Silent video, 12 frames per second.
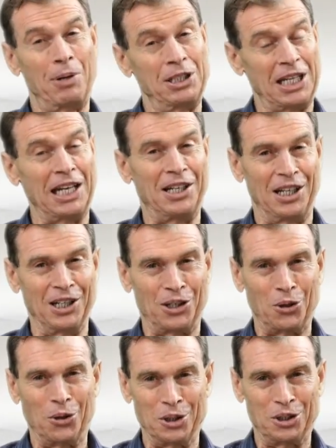presenting a
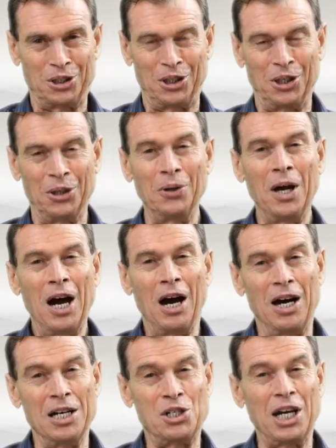course to you
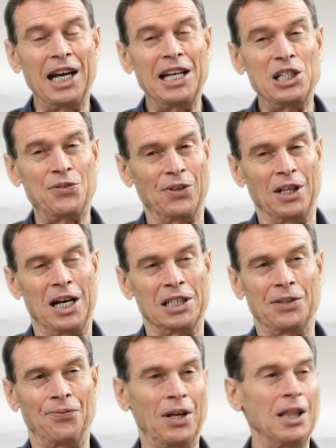on Chinese
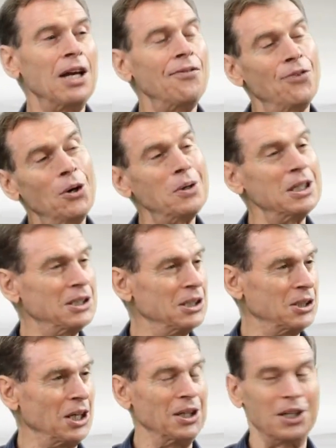philosophy that
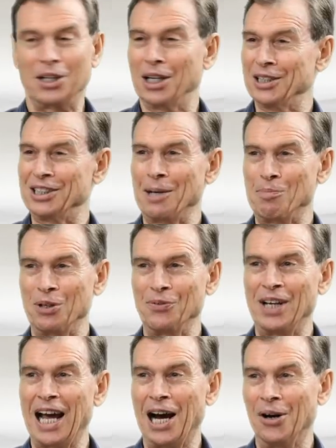focuses on the concept
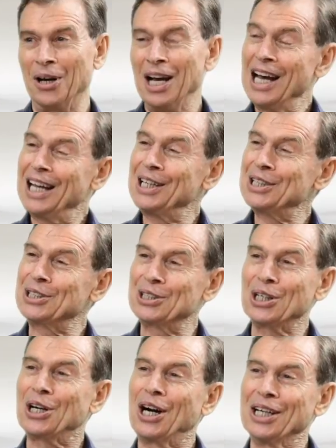of Tao. And this
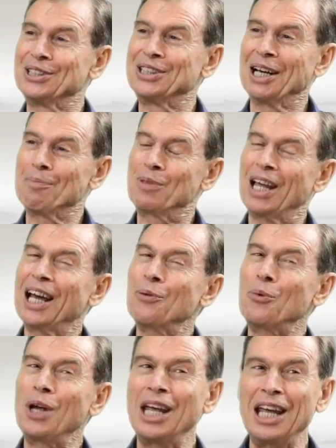is a concept
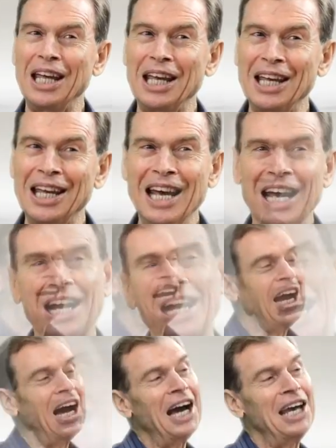that we
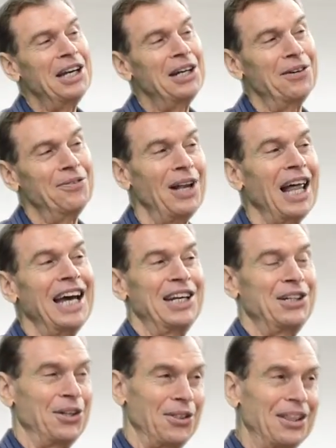kind of
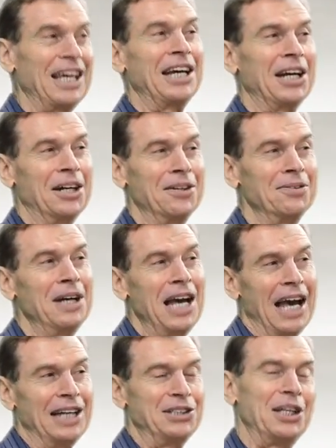like to think of
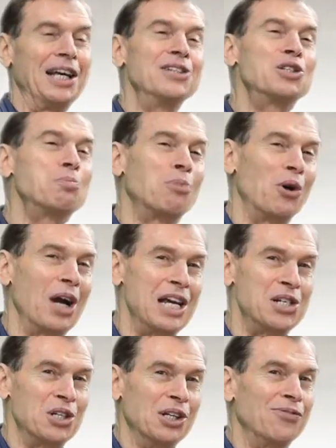as the
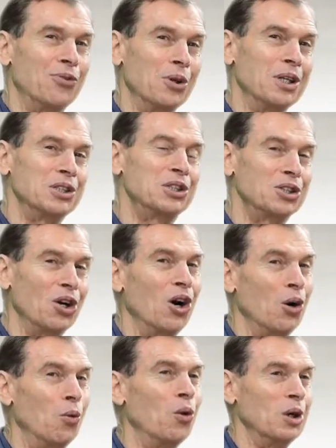inspiration for the
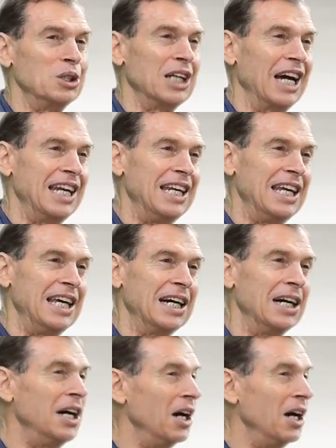Star Wars idea